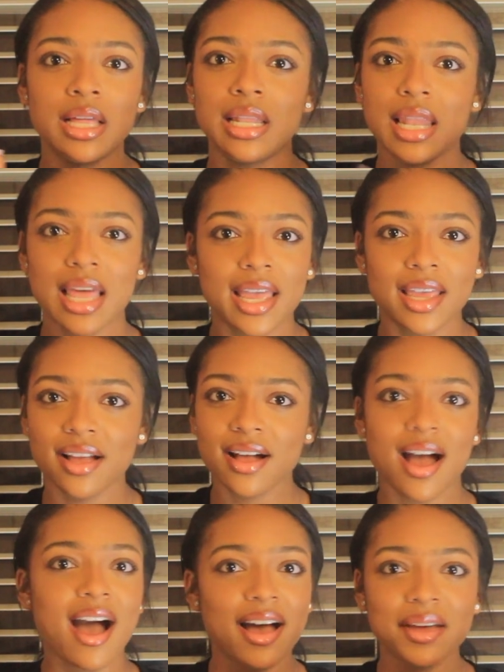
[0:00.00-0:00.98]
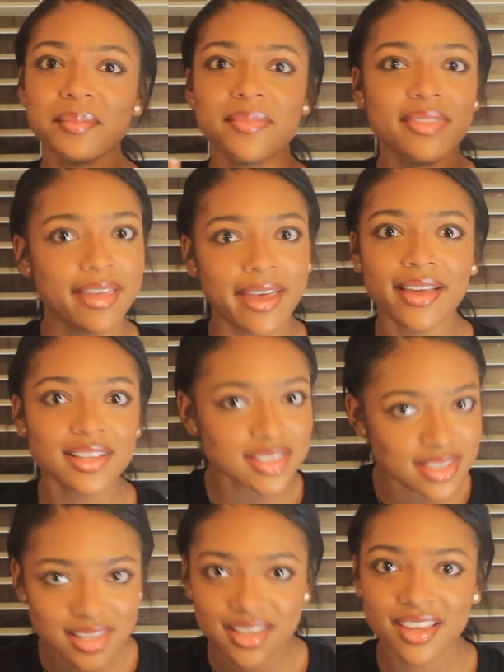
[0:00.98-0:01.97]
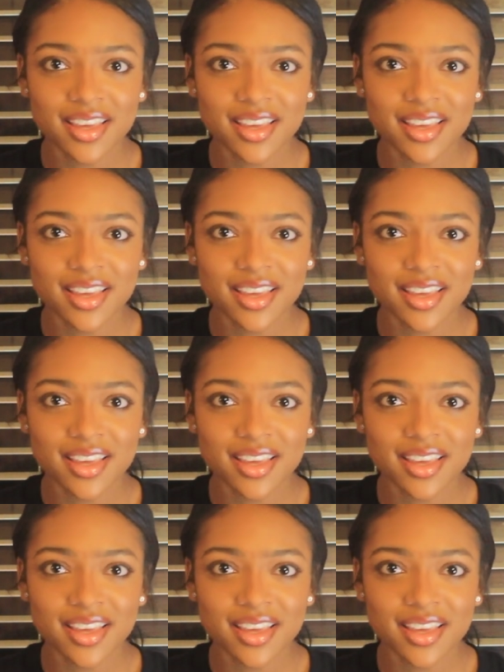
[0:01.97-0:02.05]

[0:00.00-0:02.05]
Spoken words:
like I'm that